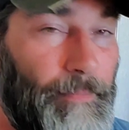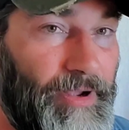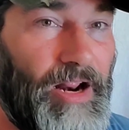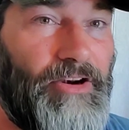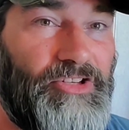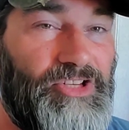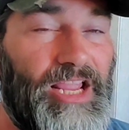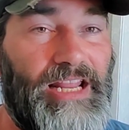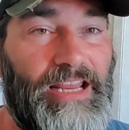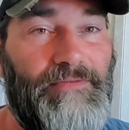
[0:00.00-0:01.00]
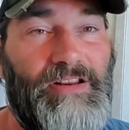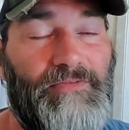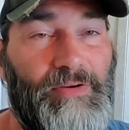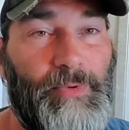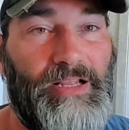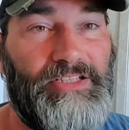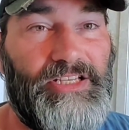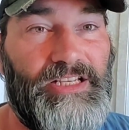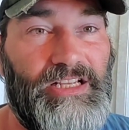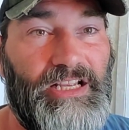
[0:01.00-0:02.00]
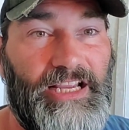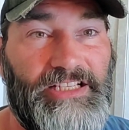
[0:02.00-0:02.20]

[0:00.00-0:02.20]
But understand, even if he wins it, he's